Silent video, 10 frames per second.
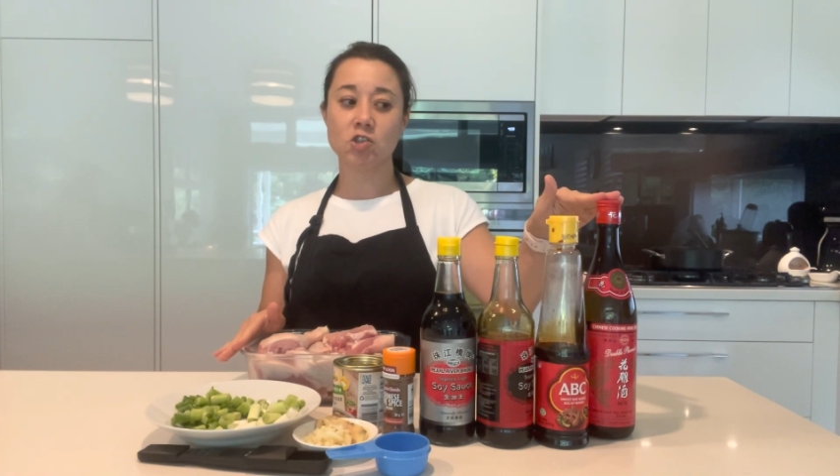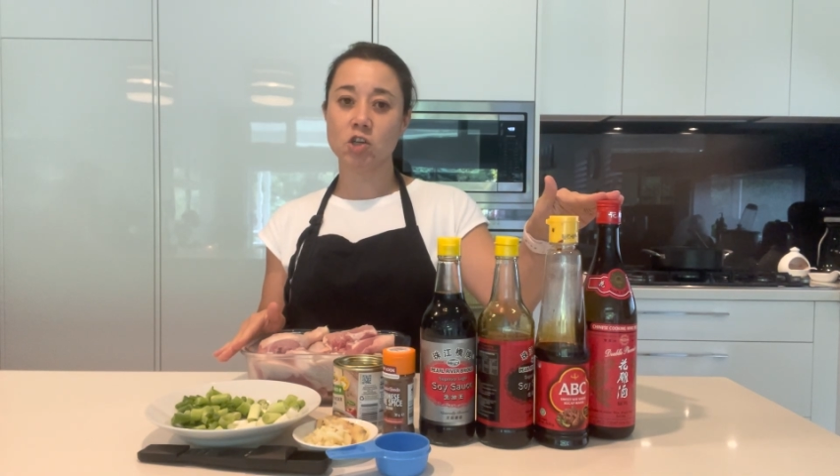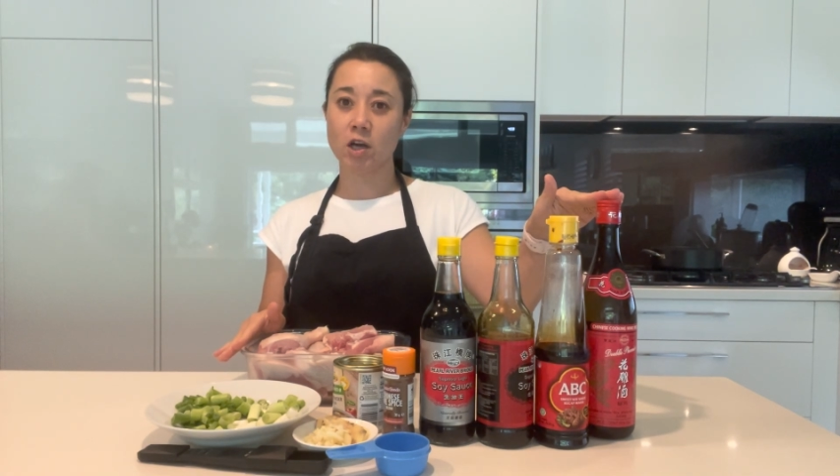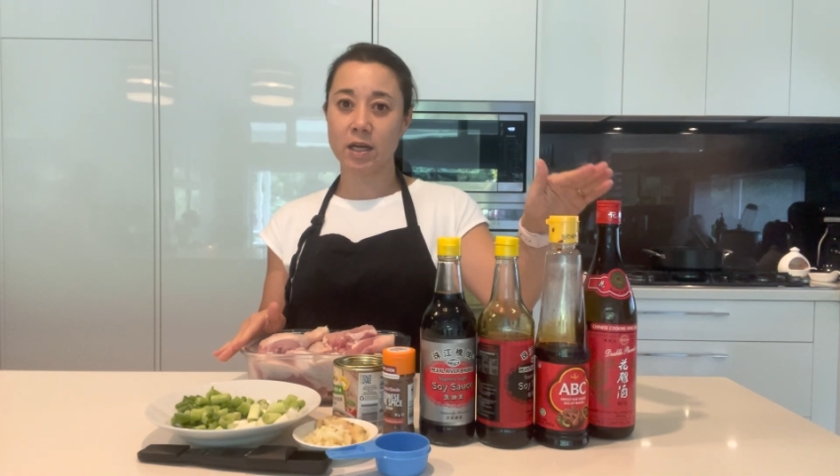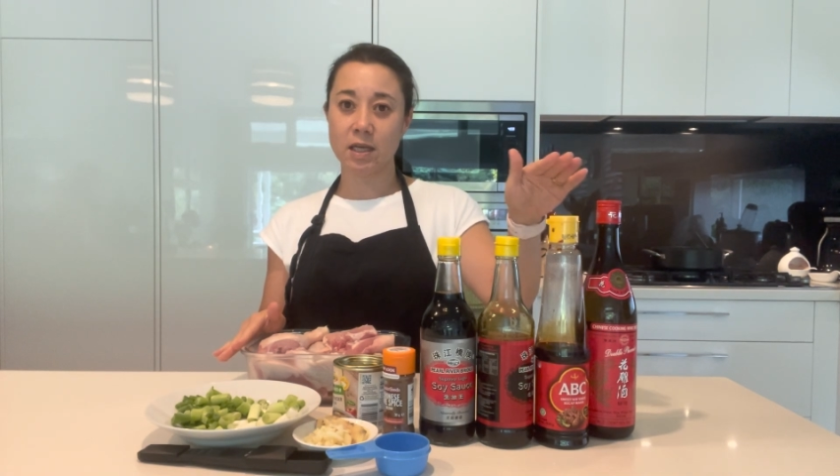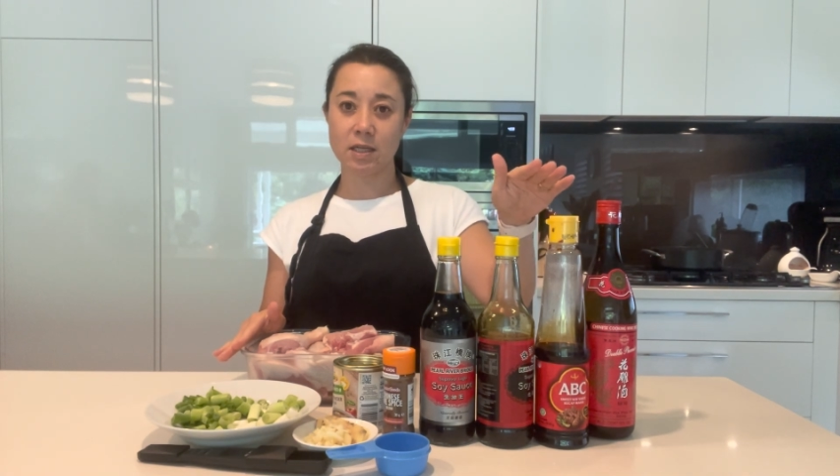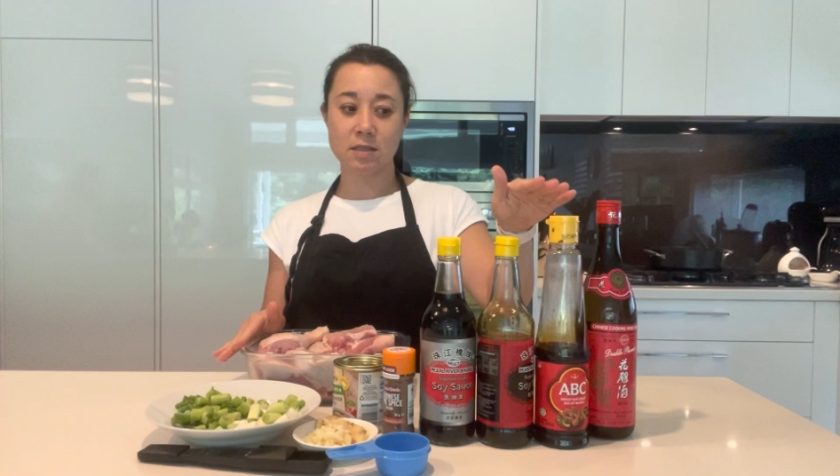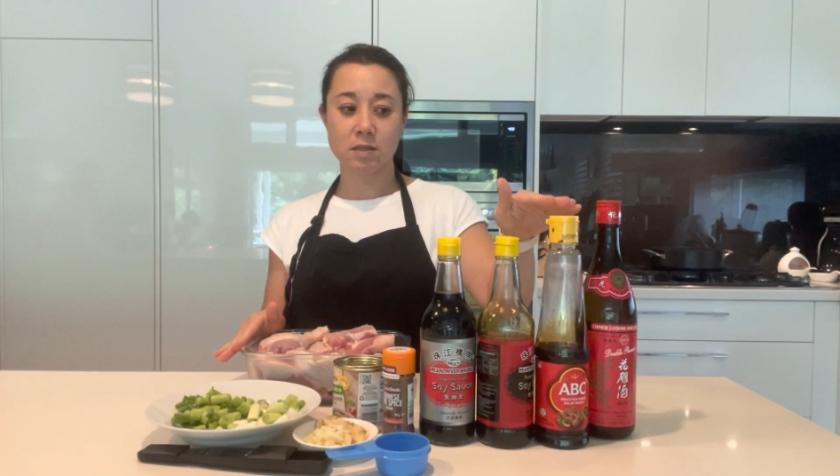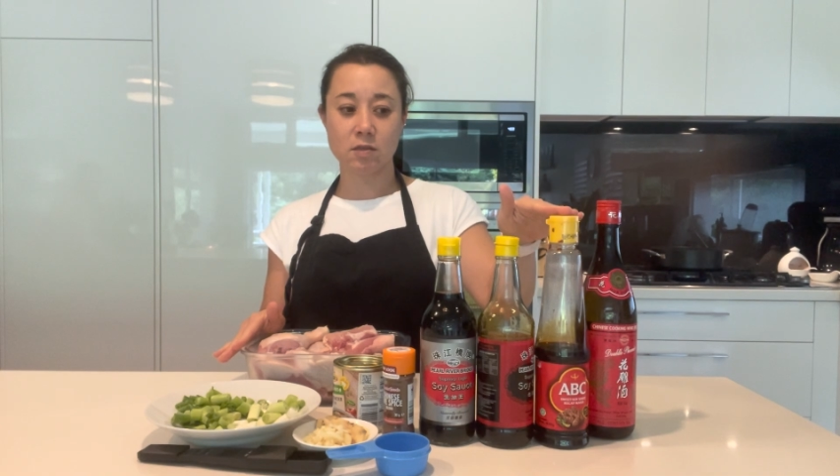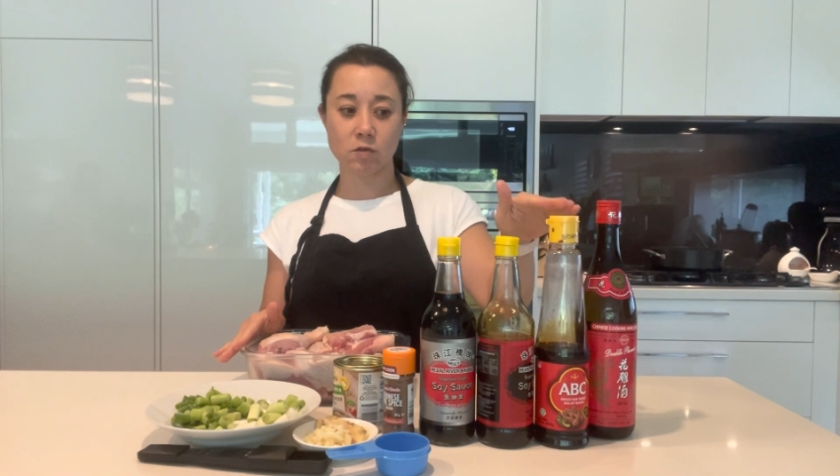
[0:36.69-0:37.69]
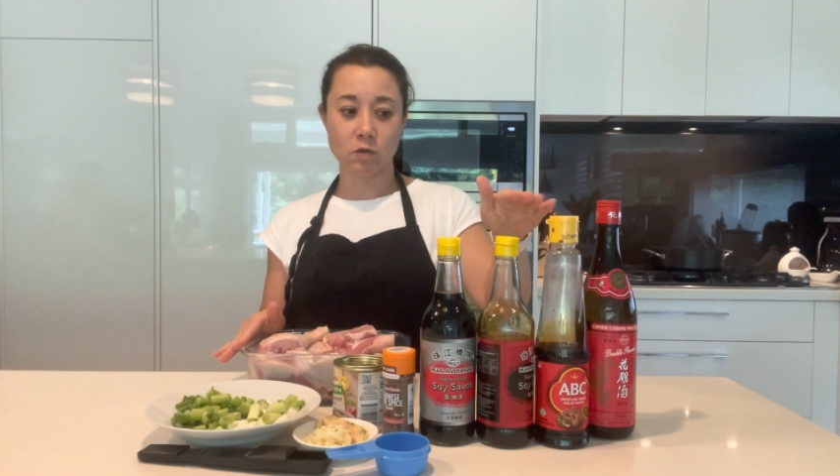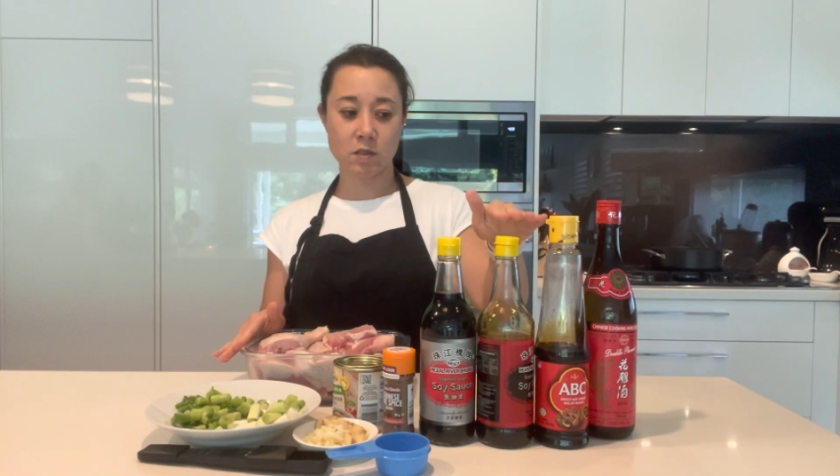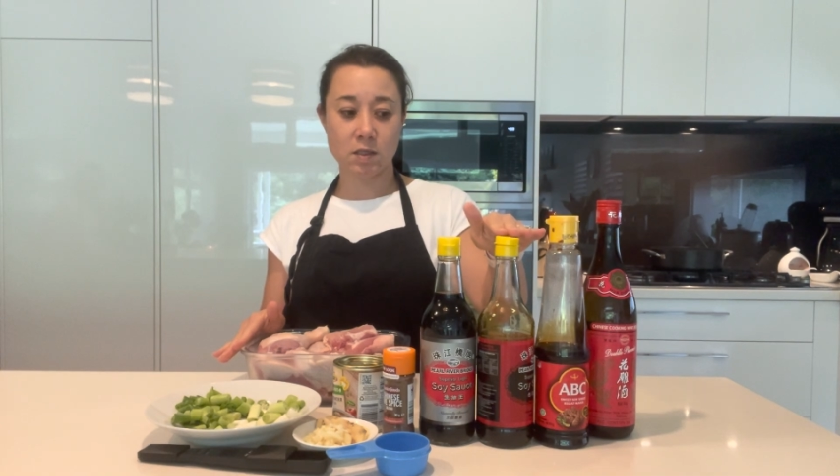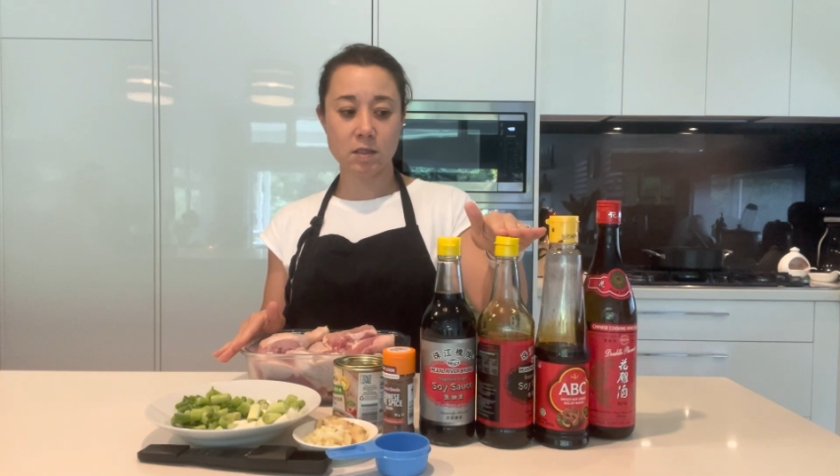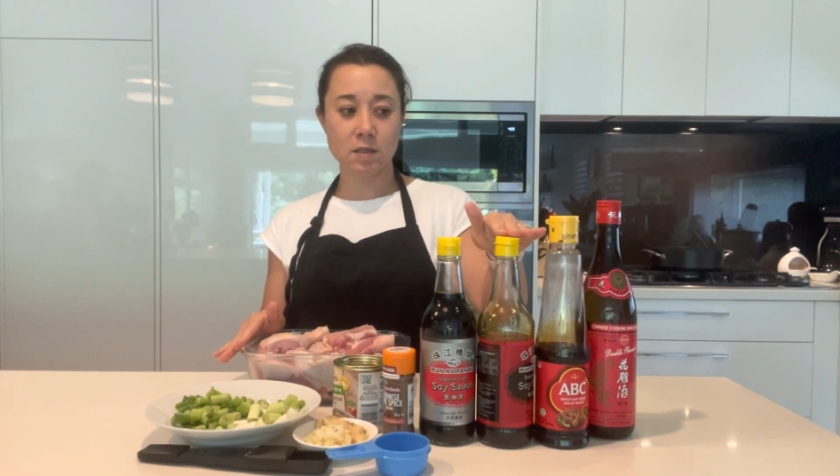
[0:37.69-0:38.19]
Chinese
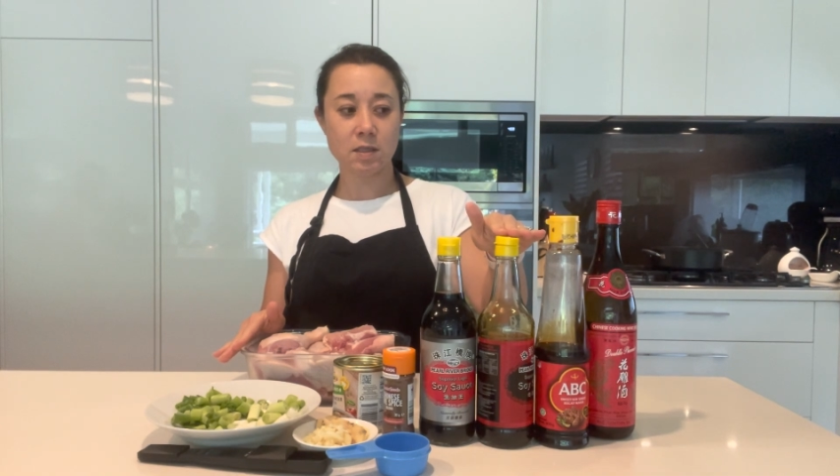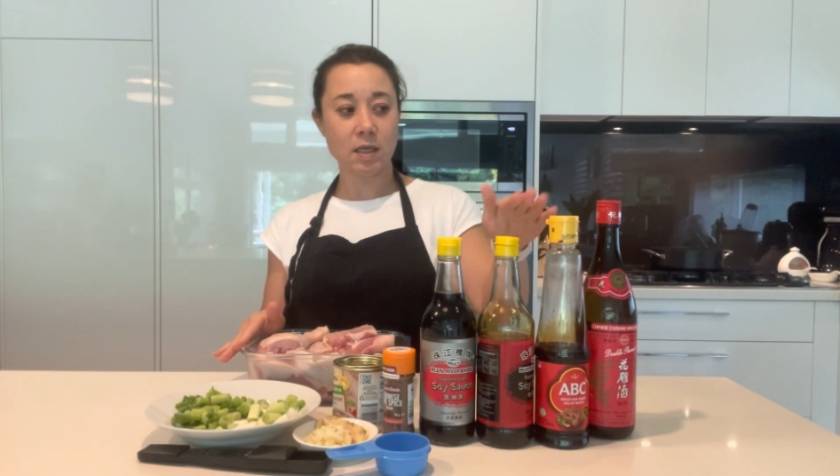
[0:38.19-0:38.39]
sauces.